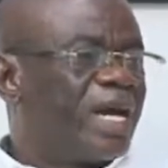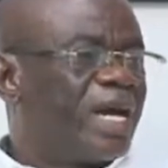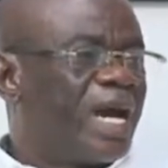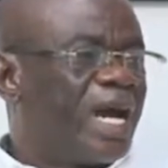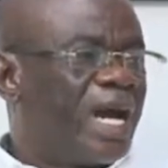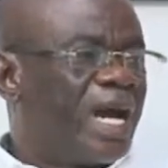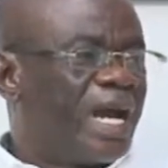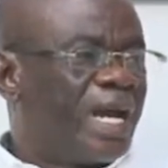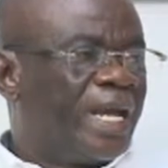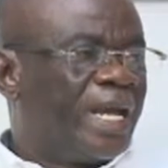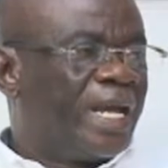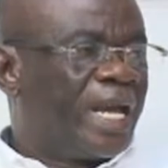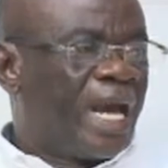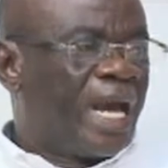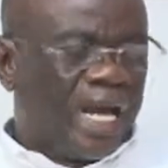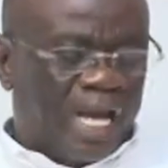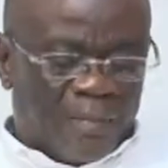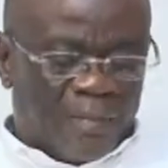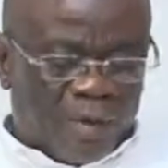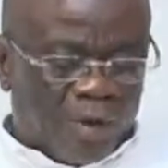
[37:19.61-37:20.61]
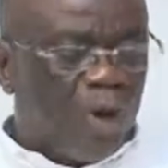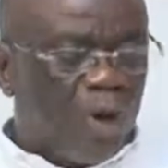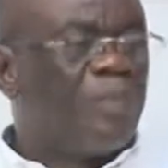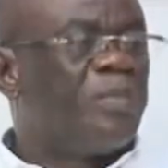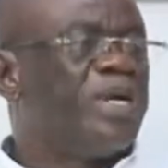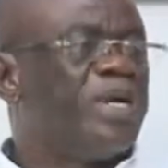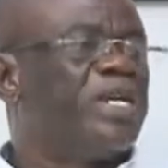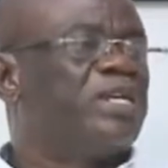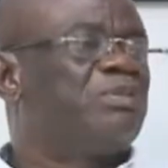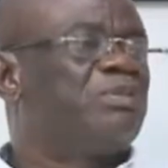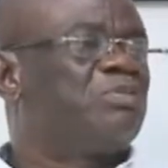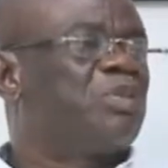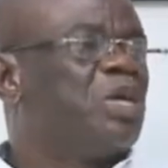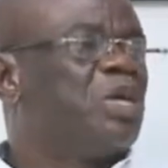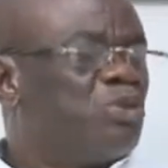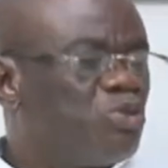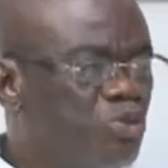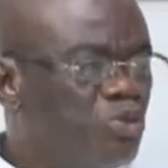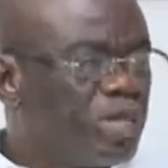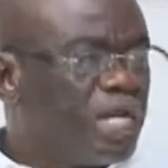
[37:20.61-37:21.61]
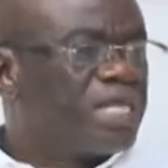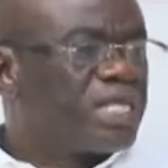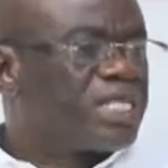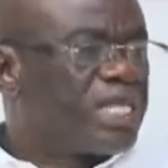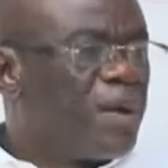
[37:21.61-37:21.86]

am lobbying to get